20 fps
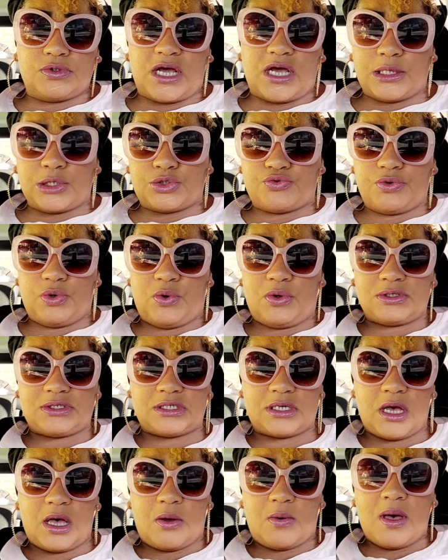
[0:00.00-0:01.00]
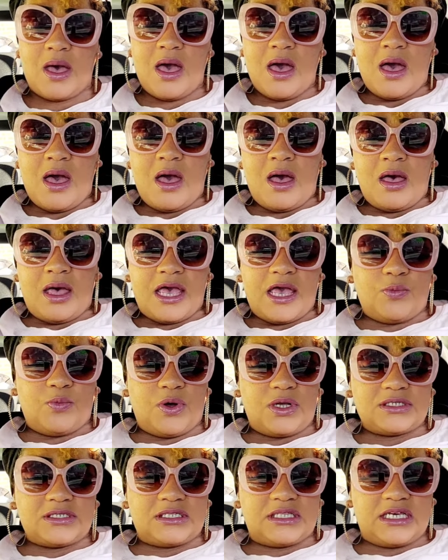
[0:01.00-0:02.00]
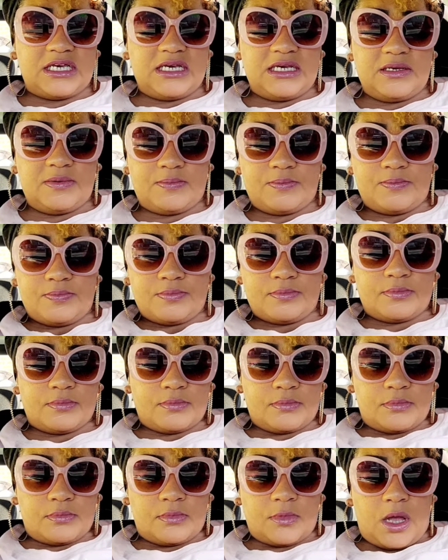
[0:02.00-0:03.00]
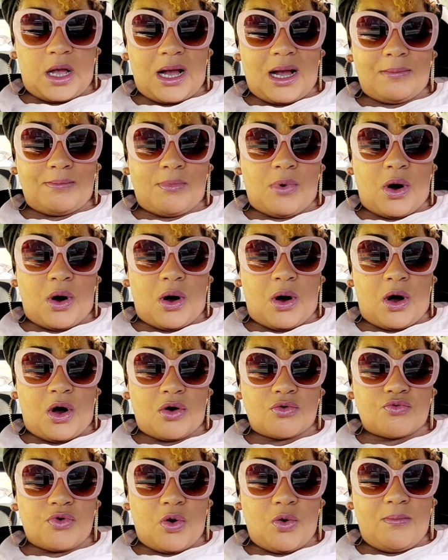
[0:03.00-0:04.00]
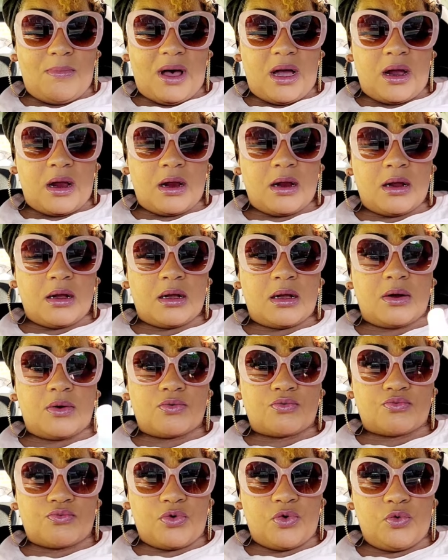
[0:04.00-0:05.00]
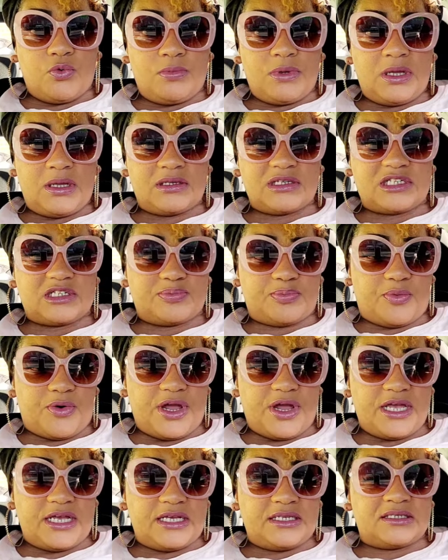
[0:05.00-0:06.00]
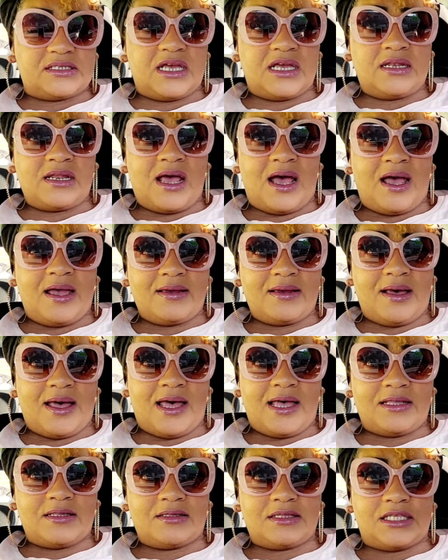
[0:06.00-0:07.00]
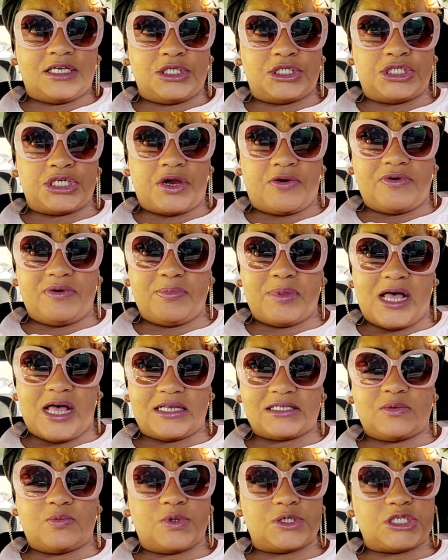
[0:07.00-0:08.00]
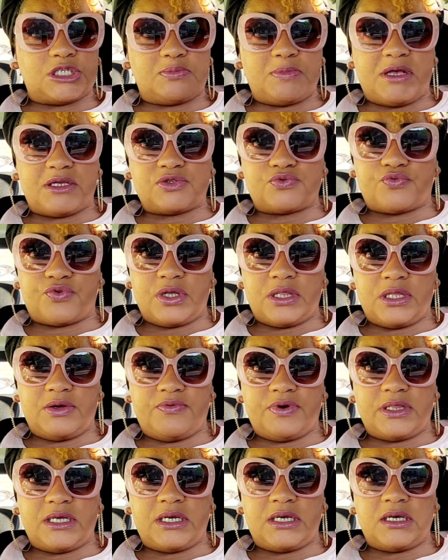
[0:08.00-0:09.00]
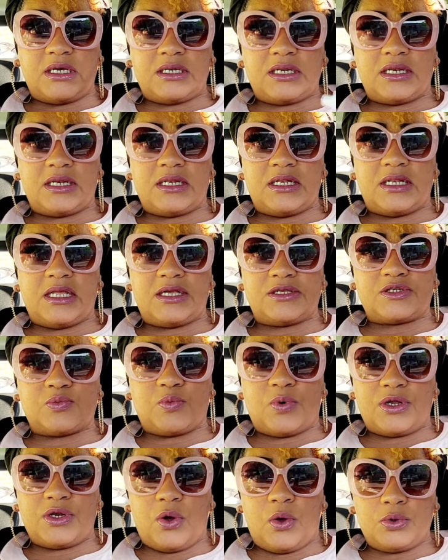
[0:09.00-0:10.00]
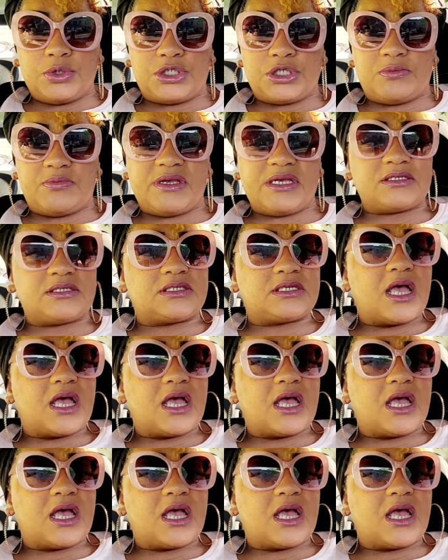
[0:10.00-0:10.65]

Tree hauls ago. It was the um, Aroma room sprays and I got the cherry blossom which smells really really good In this one ocean mist